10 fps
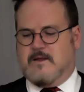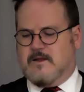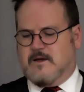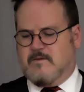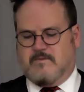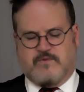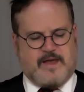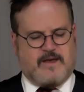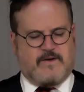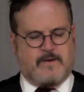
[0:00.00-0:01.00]
the
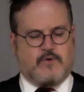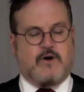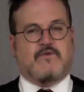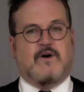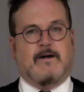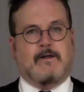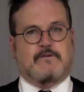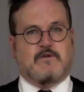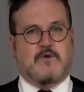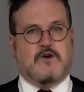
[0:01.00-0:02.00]
flavor profile
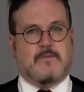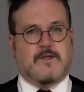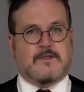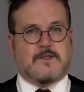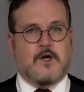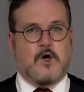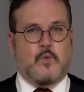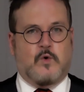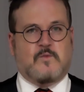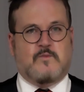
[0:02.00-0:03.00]
of the bourbons
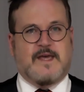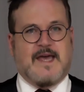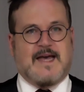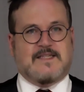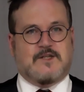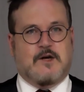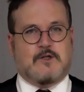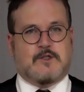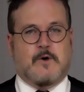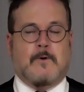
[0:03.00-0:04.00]
wouldn't be as
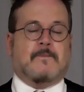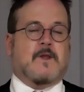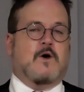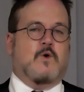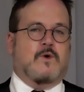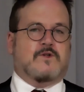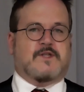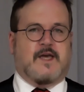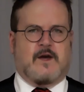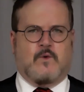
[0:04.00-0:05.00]
noticeable. We'll
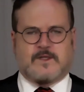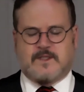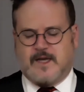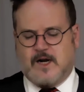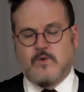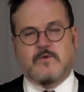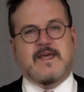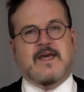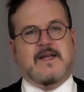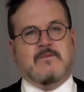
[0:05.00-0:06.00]
see. Once again, I will be
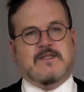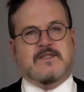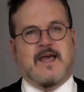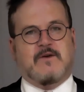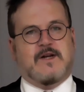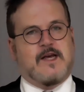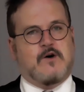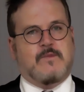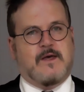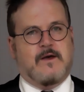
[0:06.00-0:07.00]
getting Mrs. Angry to
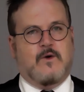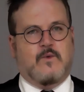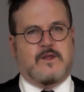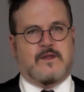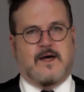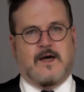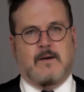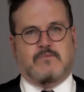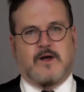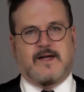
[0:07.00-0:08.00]
help me with
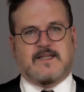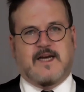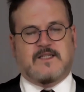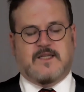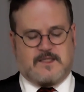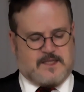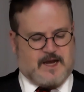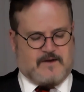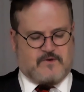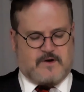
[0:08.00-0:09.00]
a blind taste test
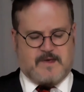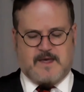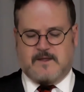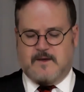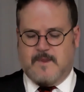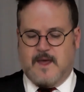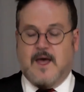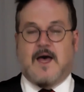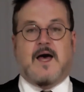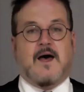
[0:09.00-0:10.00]
after I make them.
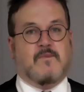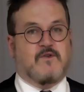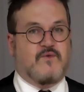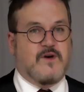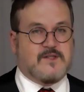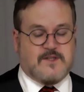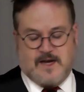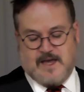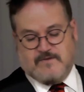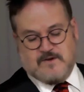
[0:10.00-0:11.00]
But first,
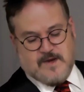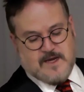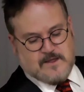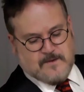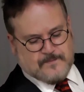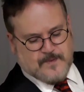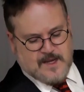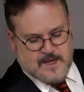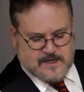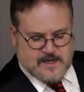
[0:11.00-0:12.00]
I have to make them.
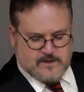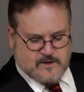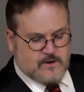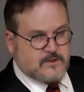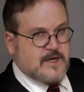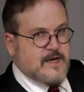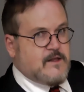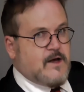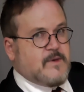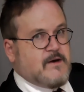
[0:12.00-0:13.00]
Now, the cocktail
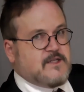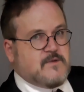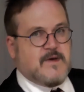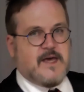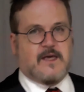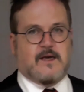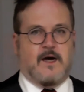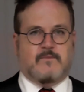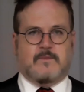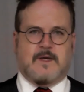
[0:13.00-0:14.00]
I'm going to make,
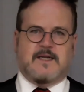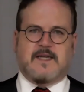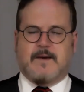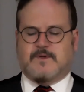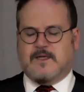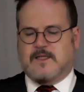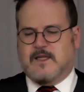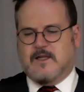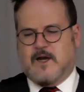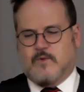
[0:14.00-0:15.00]
I'm adapting a
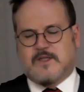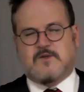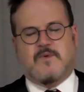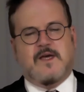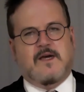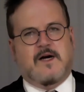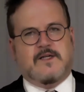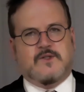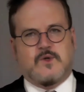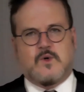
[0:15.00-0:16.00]
little a recipe I
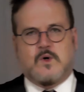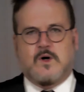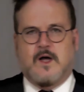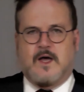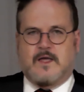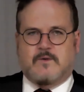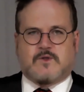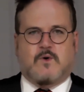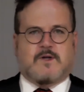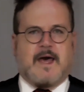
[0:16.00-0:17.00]
saw that was
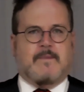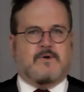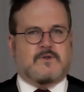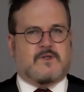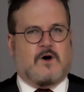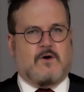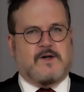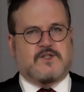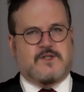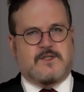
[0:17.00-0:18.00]
called Apples to
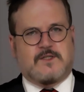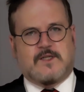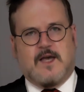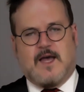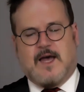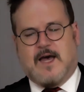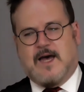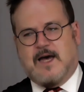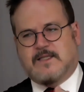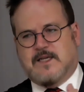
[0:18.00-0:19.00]
Oranges.
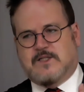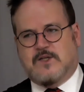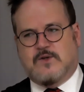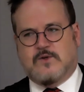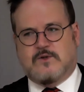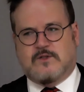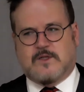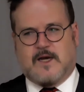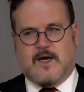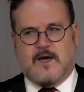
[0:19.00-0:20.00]
It said to
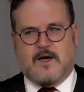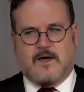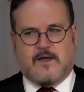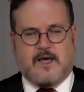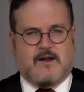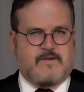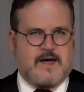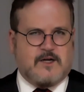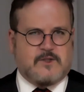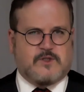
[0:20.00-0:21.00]
use
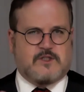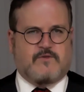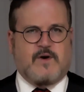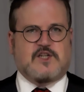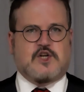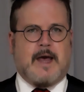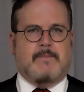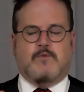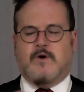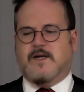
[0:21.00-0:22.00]
Calvados, which is French
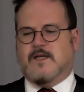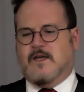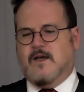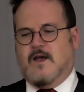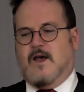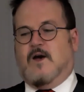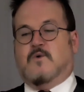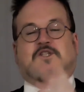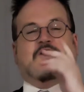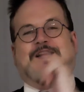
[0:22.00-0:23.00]
apple brandy,
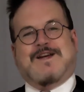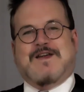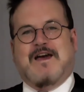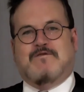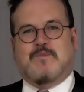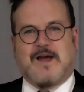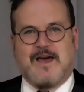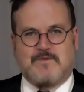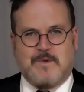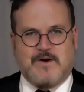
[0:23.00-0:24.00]
which I don't have, but I
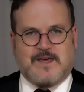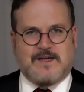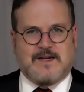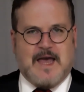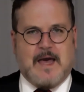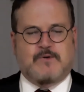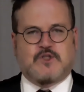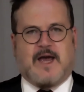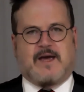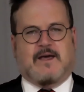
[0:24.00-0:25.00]
have American
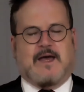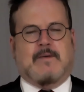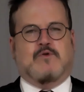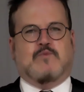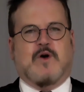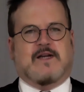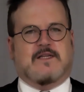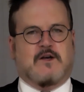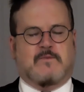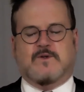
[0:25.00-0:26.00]
Applejack apple brandy,
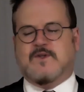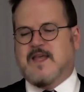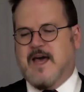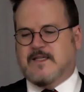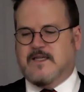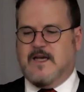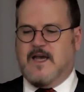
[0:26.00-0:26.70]
so I'm using that.